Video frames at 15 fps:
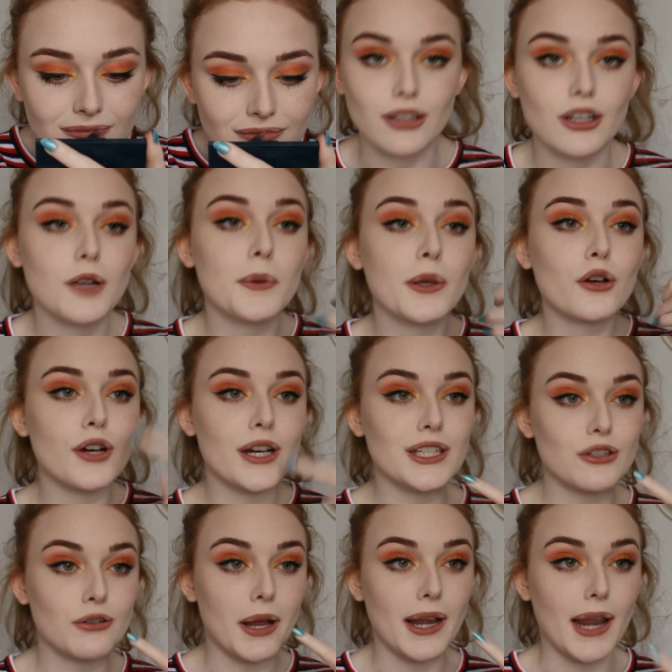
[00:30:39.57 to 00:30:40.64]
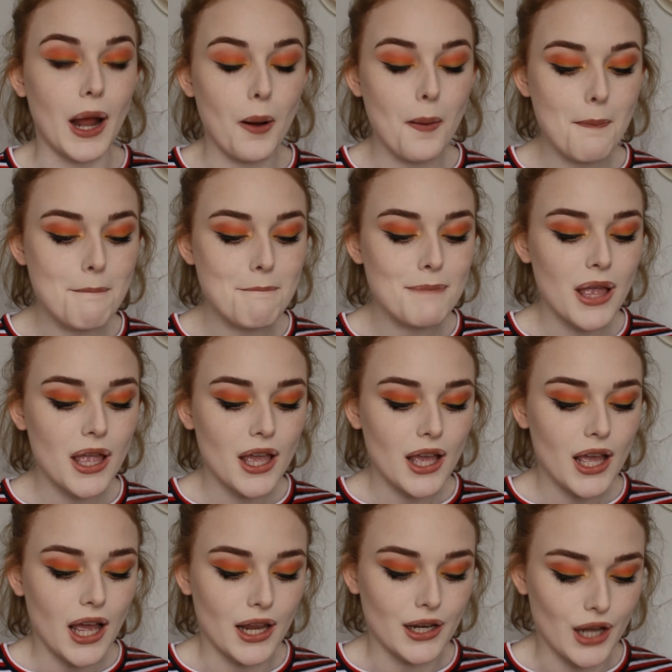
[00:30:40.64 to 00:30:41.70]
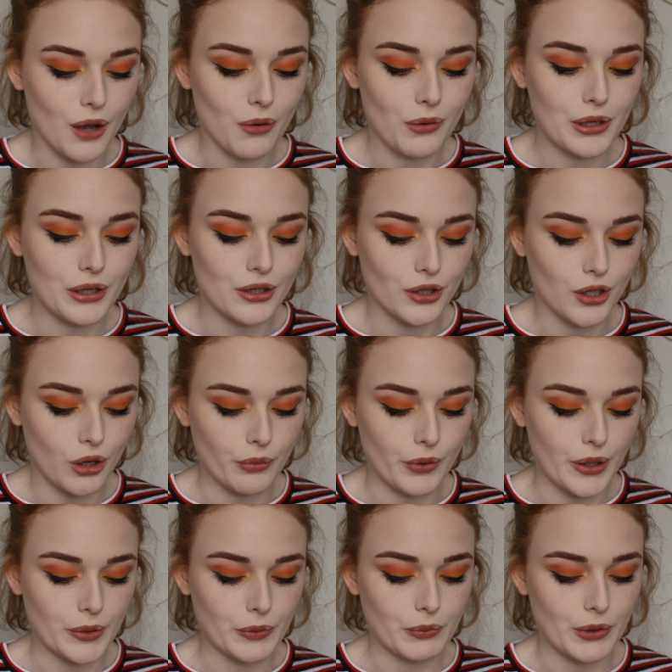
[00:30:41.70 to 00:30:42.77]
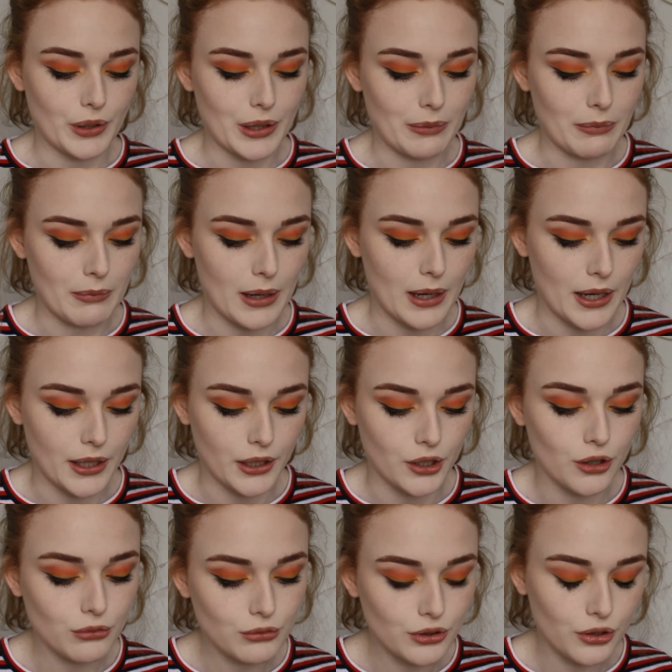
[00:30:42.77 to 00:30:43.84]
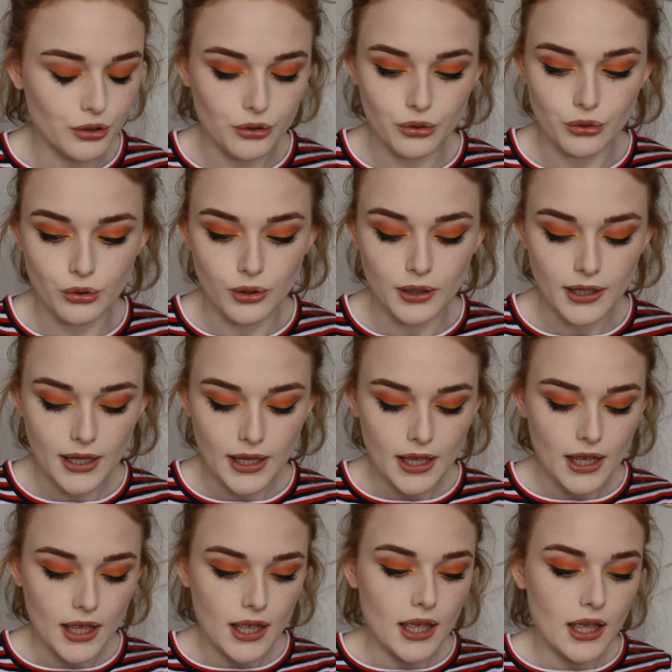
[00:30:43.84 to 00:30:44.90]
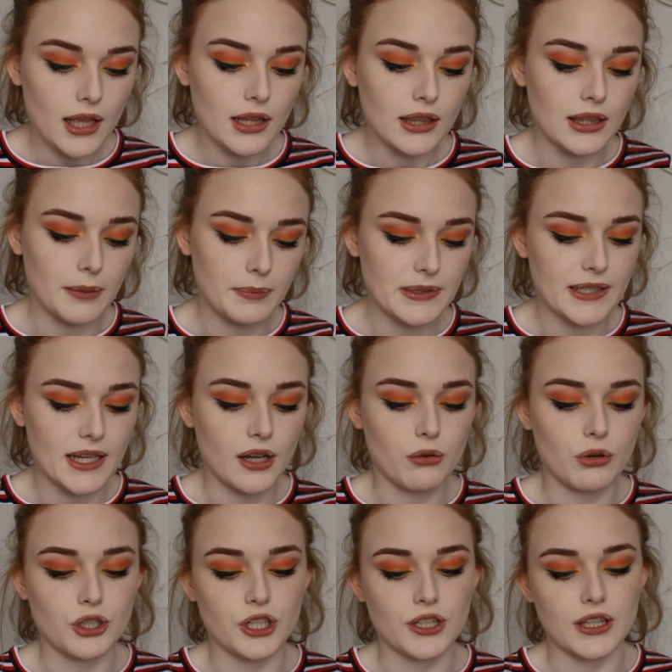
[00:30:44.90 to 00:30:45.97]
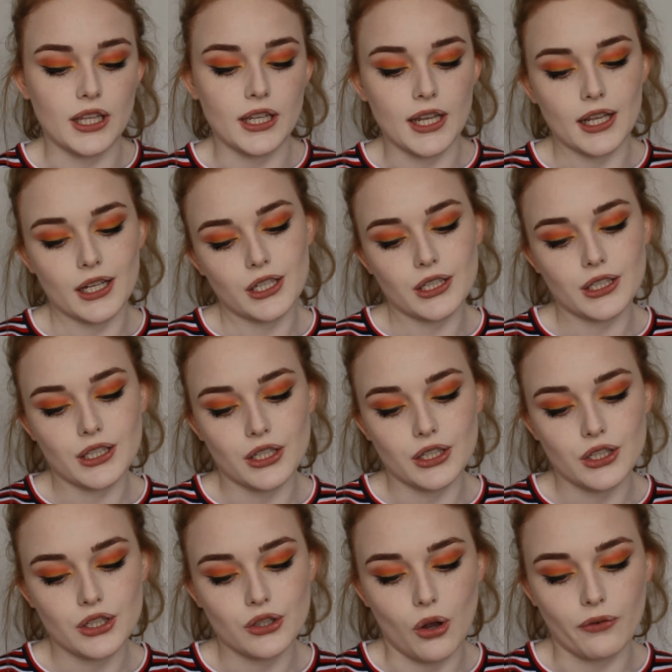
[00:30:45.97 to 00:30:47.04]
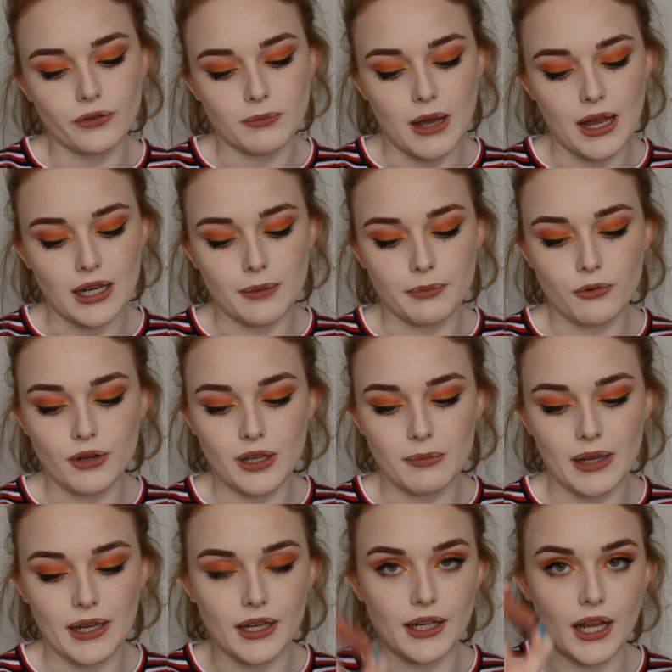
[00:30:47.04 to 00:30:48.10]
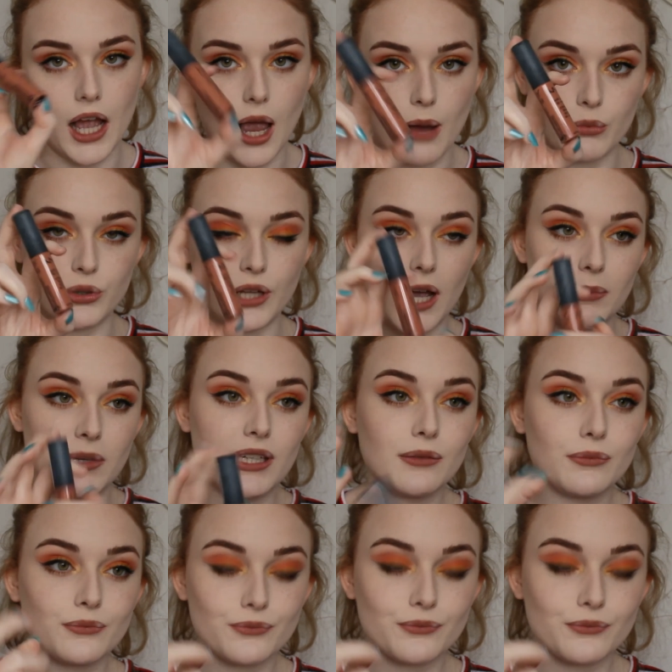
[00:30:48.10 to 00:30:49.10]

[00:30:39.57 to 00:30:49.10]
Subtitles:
I look a bit crazy right now. And now we're going to go in with my go-to lipstick, which is the NYX Soft Matte Lip Cream in Abu Dhabi.